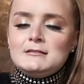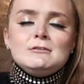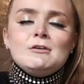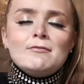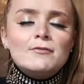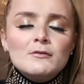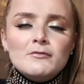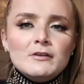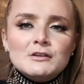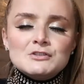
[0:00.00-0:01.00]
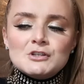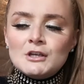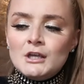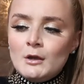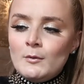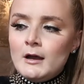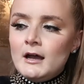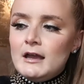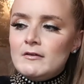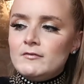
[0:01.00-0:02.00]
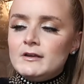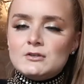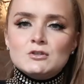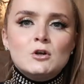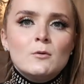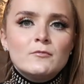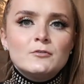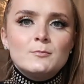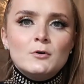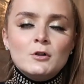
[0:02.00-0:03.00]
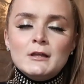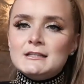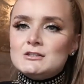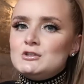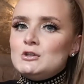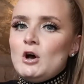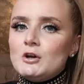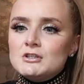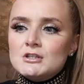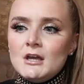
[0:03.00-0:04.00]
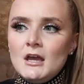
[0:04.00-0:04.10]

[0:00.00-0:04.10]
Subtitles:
Your foot feels secure, it feels comfortable, it's not